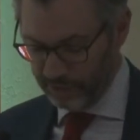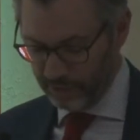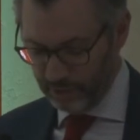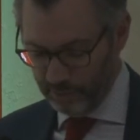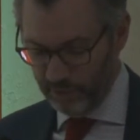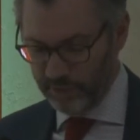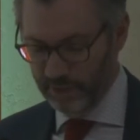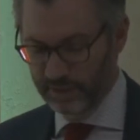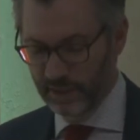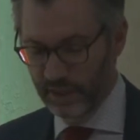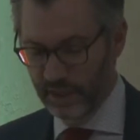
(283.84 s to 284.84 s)
on their
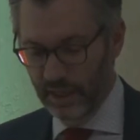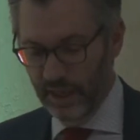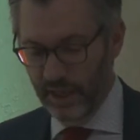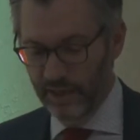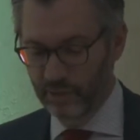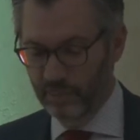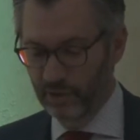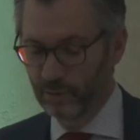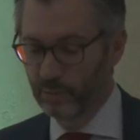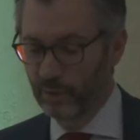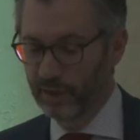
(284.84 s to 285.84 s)
communities and to
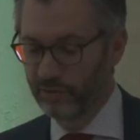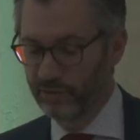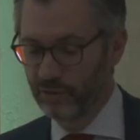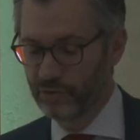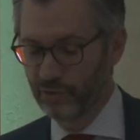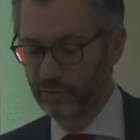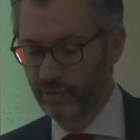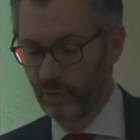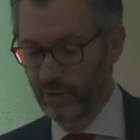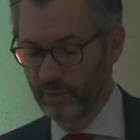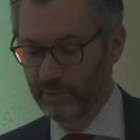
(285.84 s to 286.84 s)
build a brighter future
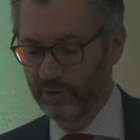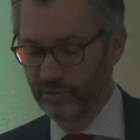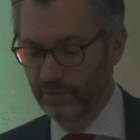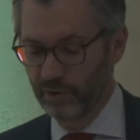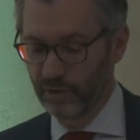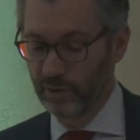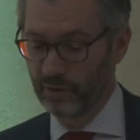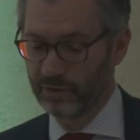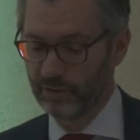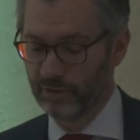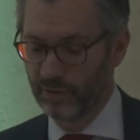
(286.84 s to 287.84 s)
for women, for
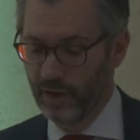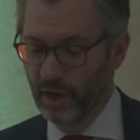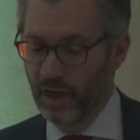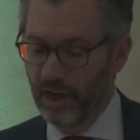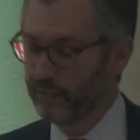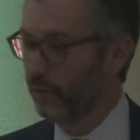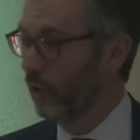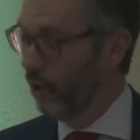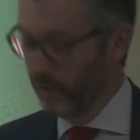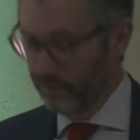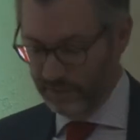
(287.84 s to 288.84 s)
girls, and for
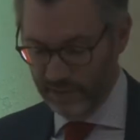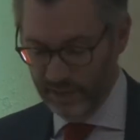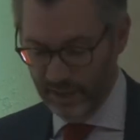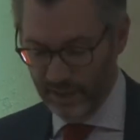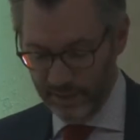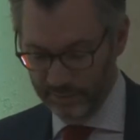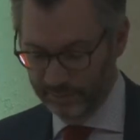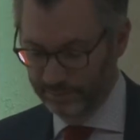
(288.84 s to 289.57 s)
all of society.